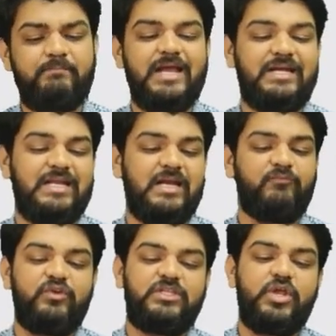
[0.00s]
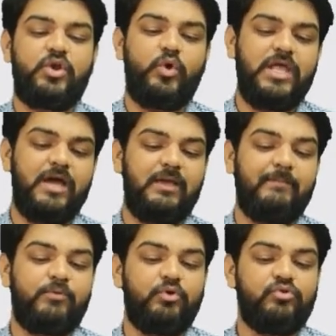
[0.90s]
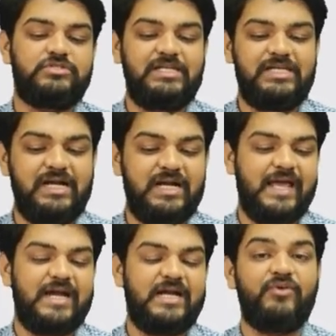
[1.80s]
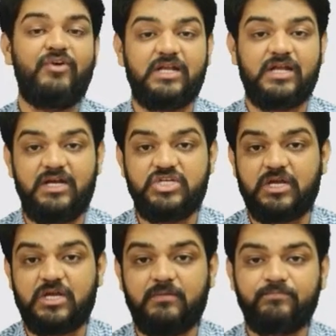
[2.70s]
platinum with the rhodium improves the yield at given condition.